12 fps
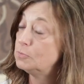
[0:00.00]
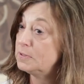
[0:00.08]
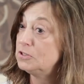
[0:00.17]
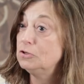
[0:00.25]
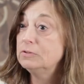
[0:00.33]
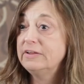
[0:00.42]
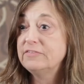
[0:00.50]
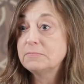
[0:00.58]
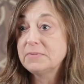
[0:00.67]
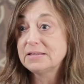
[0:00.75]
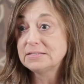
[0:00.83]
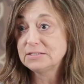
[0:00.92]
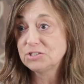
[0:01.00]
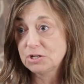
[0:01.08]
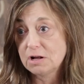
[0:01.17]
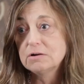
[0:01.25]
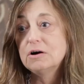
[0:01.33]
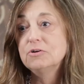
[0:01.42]
but you leave a message and
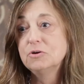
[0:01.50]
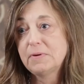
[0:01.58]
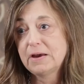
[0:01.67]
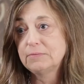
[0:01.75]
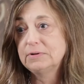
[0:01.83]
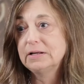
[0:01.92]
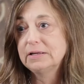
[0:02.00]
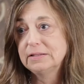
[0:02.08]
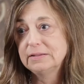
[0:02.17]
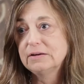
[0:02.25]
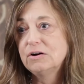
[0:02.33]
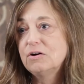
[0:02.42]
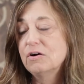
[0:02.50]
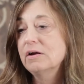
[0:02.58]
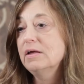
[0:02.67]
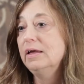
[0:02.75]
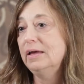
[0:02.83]
I'll call you back when I get in the car.